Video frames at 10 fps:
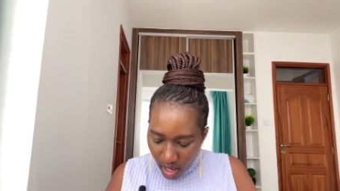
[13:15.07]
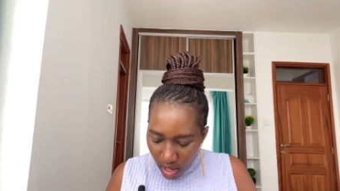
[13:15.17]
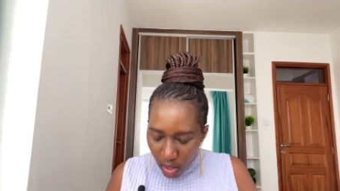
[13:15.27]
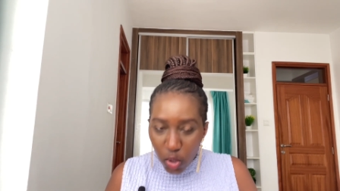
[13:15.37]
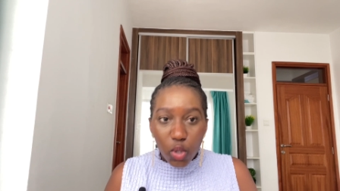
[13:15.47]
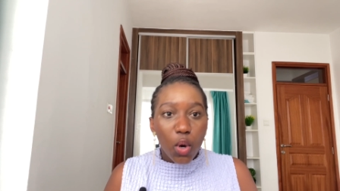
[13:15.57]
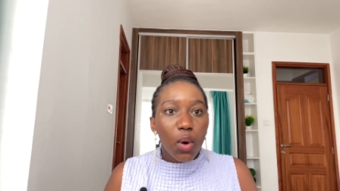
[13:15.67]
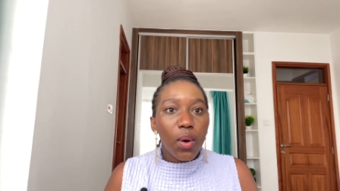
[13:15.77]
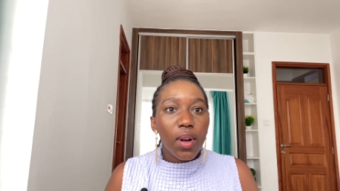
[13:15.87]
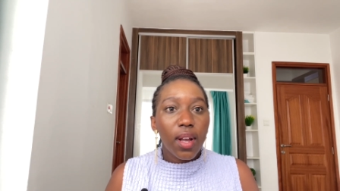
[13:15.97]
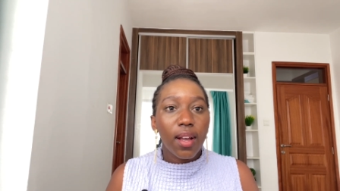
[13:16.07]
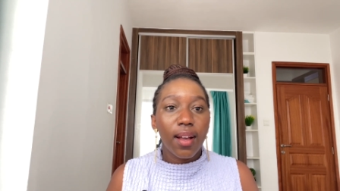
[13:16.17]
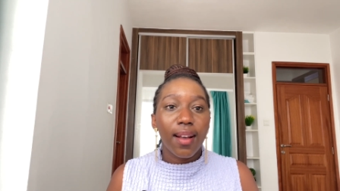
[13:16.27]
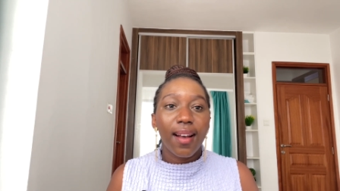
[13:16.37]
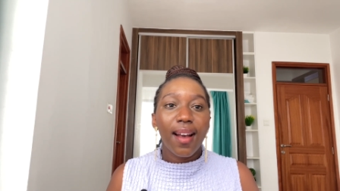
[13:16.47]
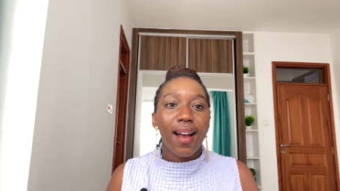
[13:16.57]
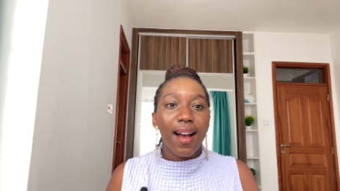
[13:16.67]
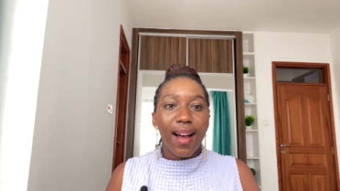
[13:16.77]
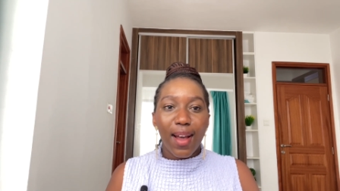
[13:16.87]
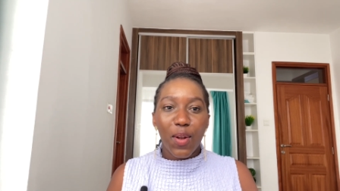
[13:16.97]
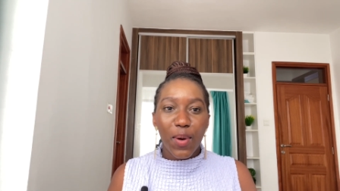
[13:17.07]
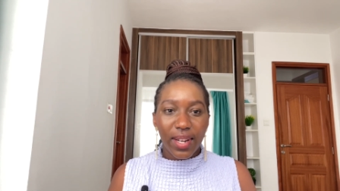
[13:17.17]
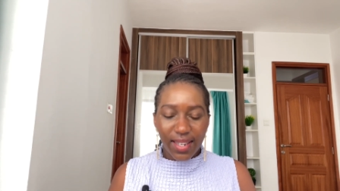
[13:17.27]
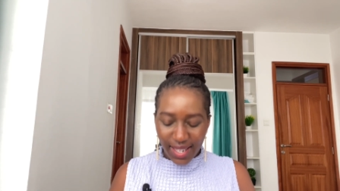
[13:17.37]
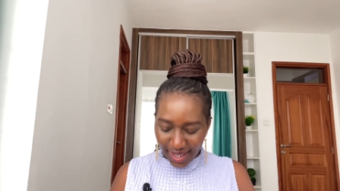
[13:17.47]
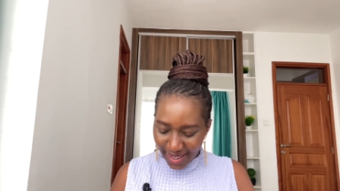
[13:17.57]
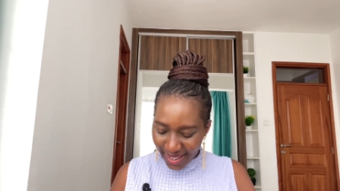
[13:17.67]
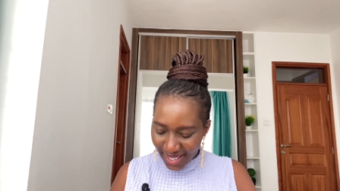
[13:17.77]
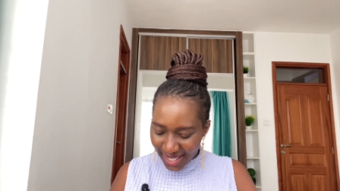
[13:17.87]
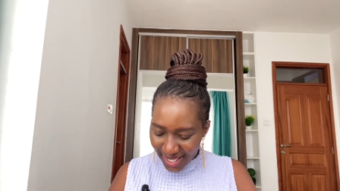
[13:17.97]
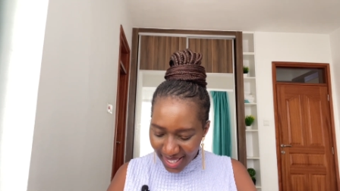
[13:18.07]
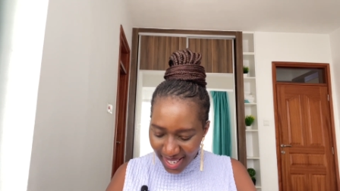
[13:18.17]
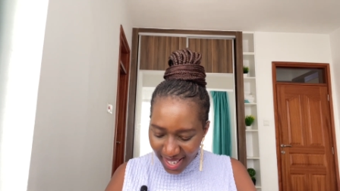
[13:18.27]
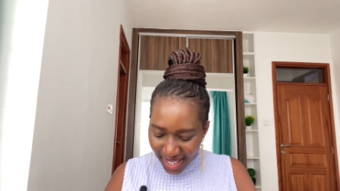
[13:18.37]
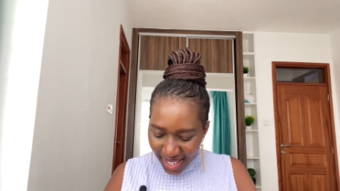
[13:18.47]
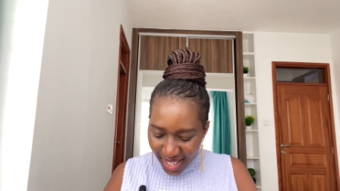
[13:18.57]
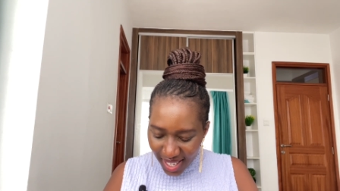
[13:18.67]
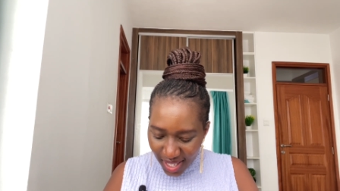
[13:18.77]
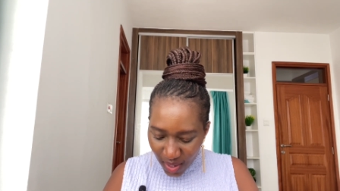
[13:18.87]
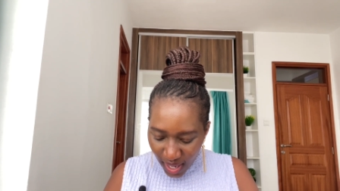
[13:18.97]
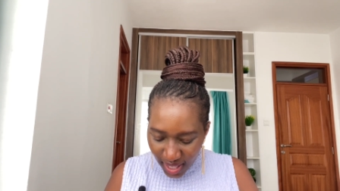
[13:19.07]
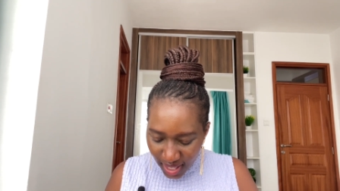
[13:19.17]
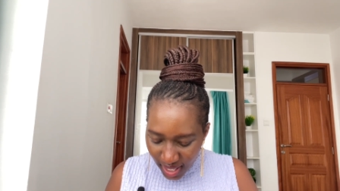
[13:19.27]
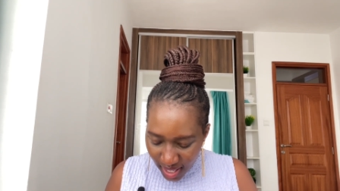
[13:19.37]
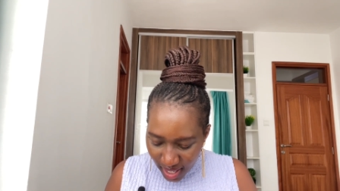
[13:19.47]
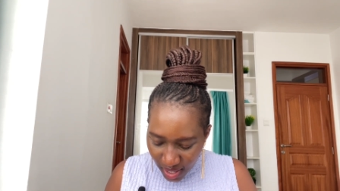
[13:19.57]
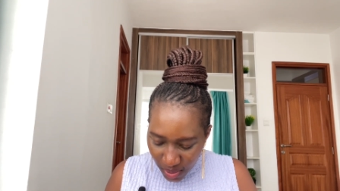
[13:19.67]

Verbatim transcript: so I don't want to digress. So I think